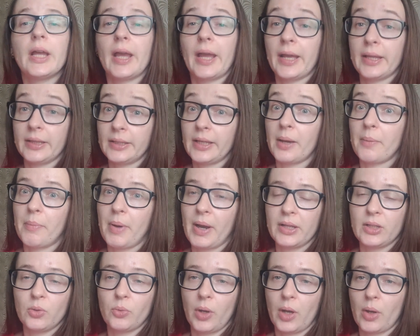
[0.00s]
And yeah,
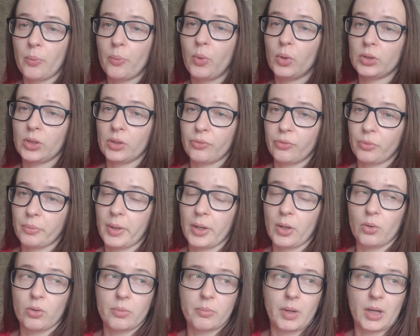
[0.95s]
by the way, I bought it for
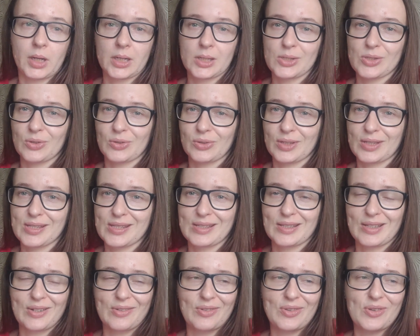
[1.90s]
my own money, so
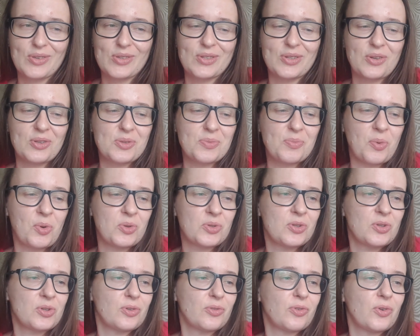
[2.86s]
this review is not
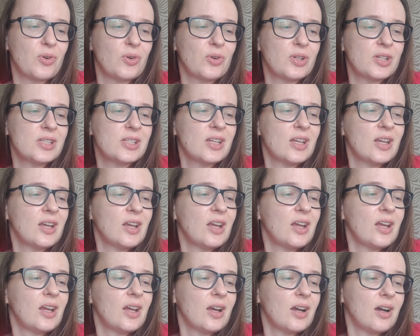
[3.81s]
sponsored, of course.
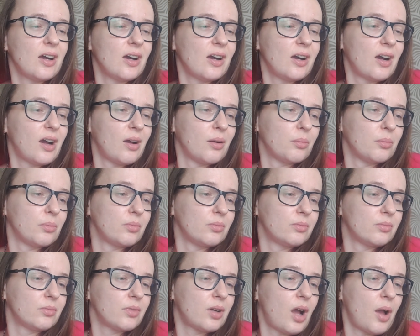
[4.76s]

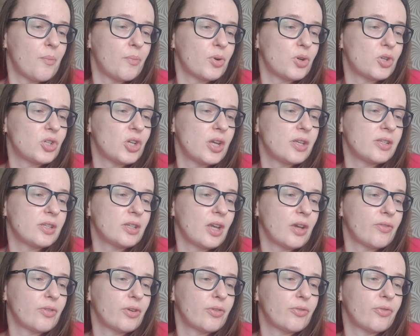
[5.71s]
I'm purchasing
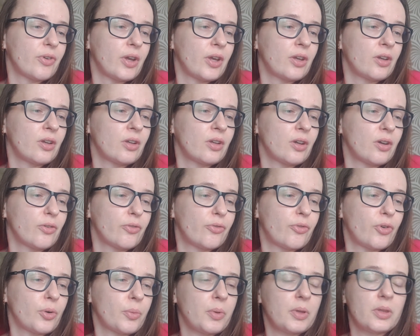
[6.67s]
everything
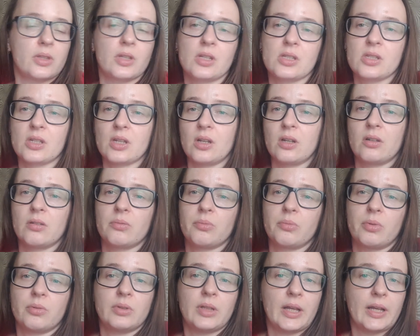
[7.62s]
for me. There is a
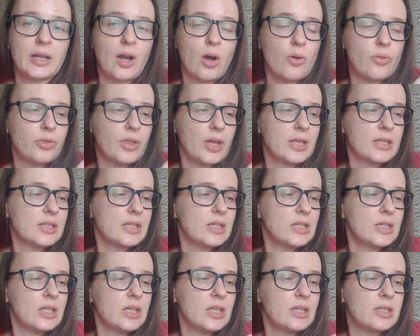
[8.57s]
like
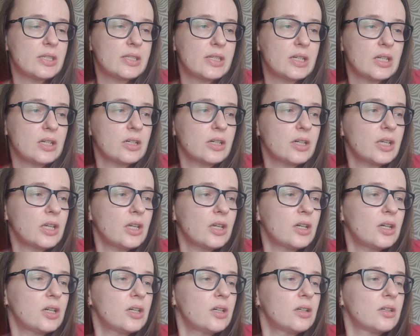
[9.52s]
authenticity sticker
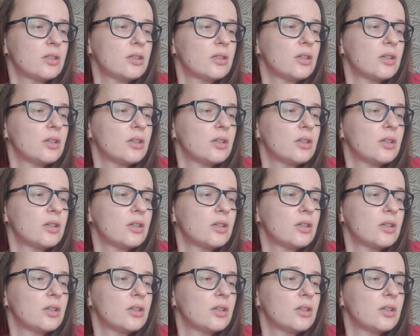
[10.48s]
here.